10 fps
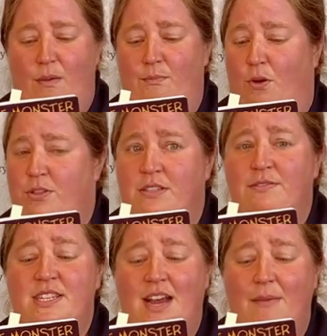Most of
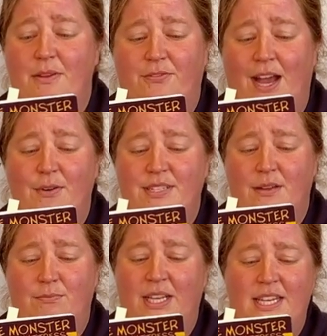the time, the flour is
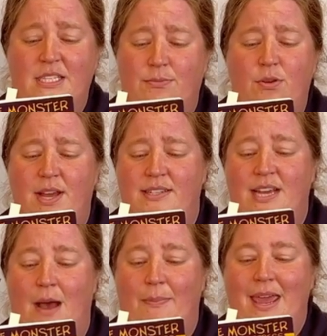completely smooth on
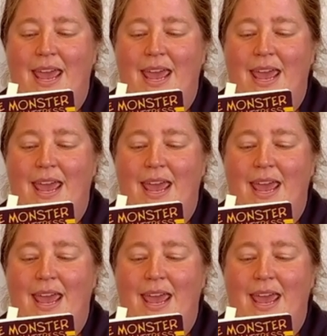top,